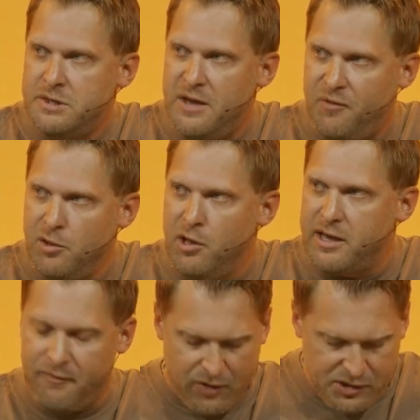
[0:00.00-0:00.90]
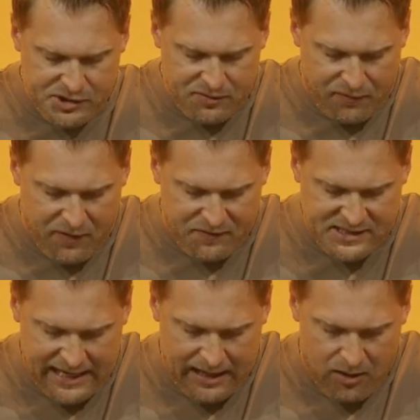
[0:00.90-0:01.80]
If you look at verse
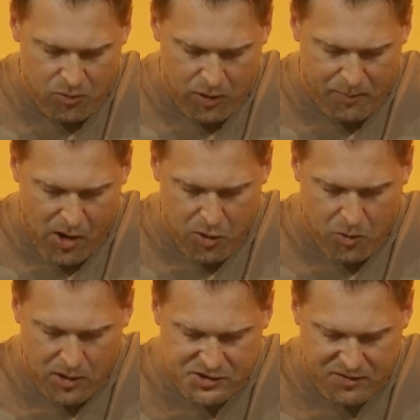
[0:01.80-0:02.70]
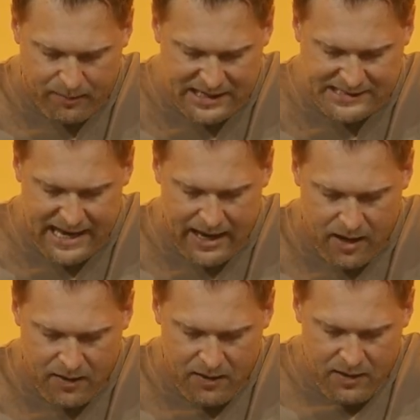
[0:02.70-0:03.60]
15, where Paul quotes from
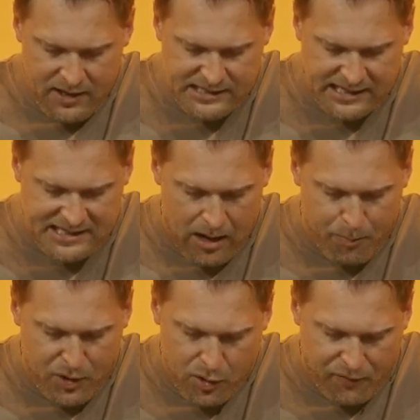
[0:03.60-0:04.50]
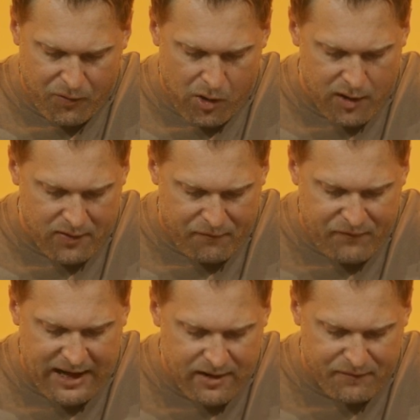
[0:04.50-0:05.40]
Isaiah, he says, How beautiful are the
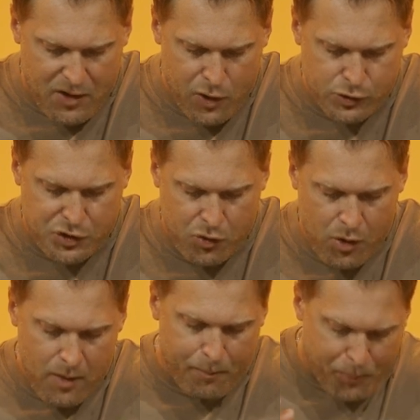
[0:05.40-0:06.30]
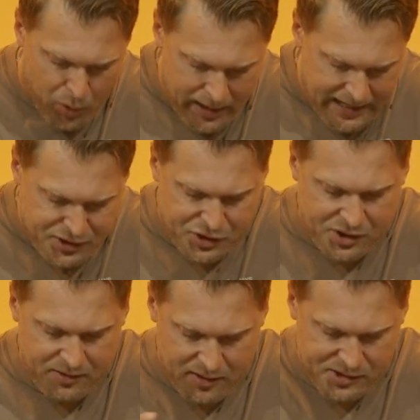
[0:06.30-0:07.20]
feet of those who
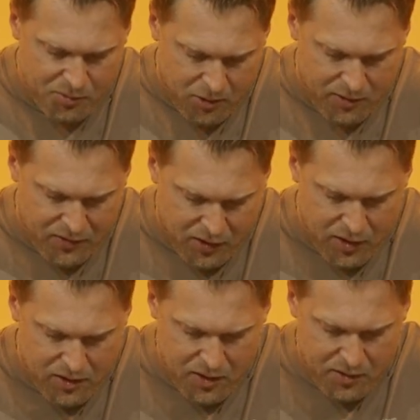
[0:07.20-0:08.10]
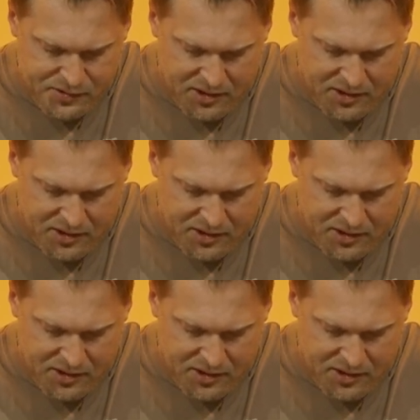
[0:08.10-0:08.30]
preach, there's the word, the good news.